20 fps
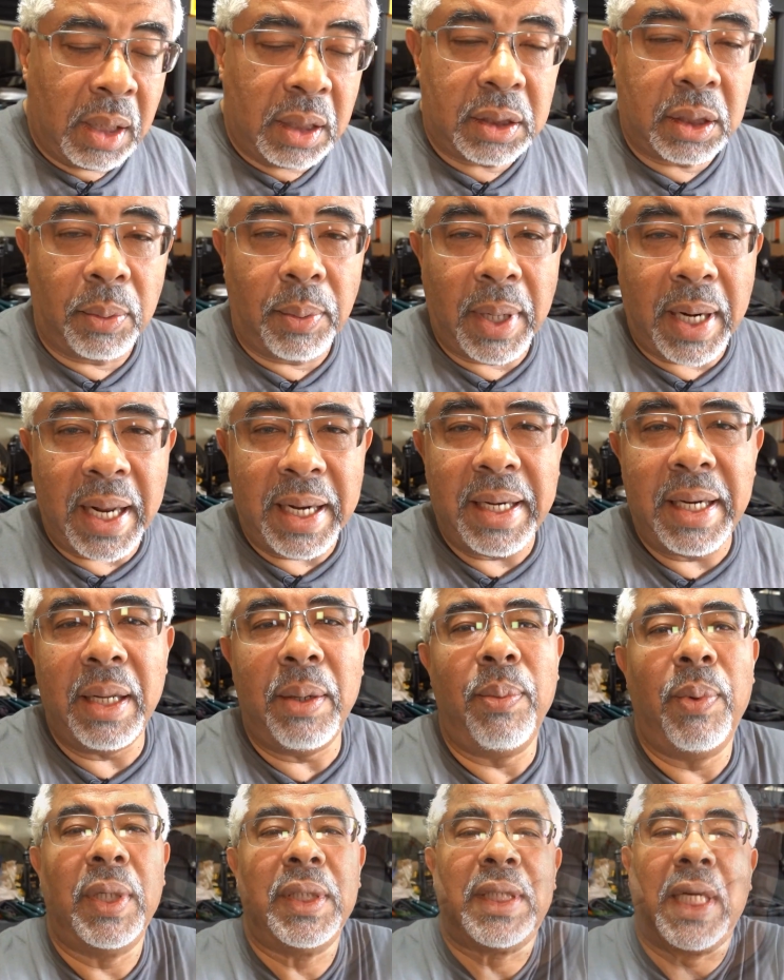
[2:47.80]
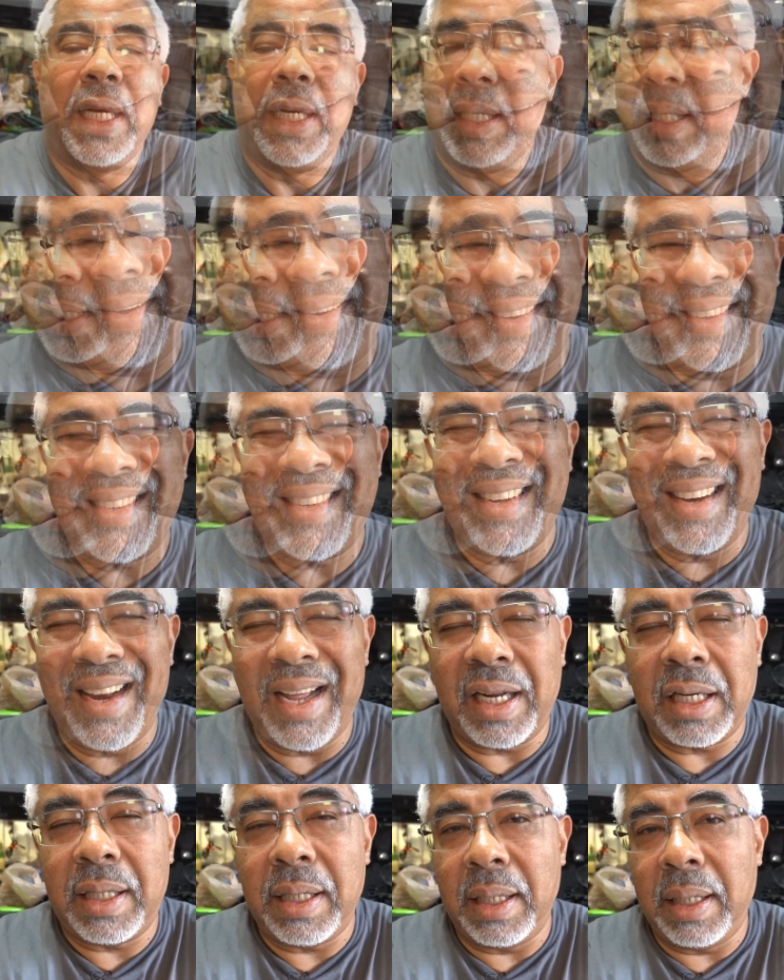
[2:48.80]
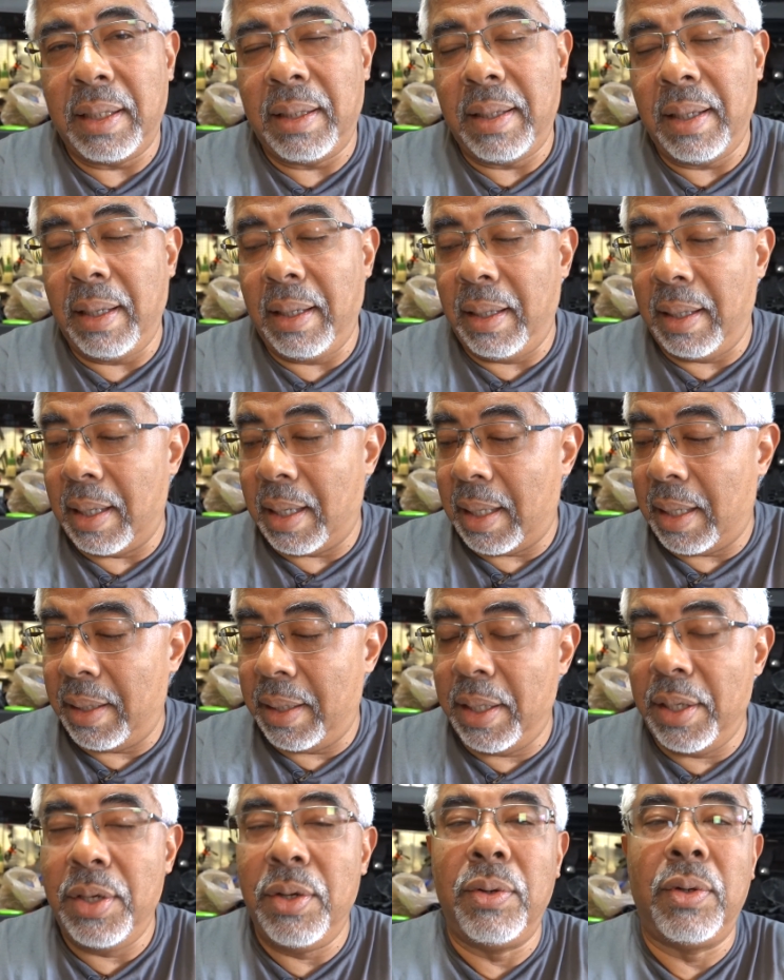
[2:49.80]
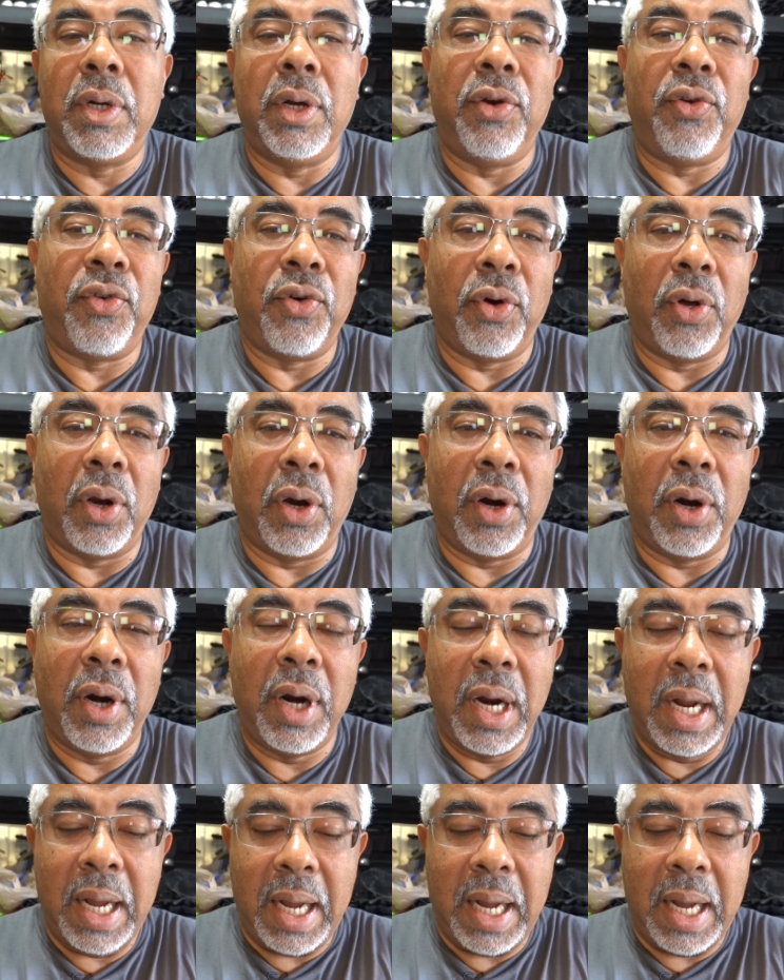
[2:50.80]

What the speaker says: So what I did was I disconnected the new controller,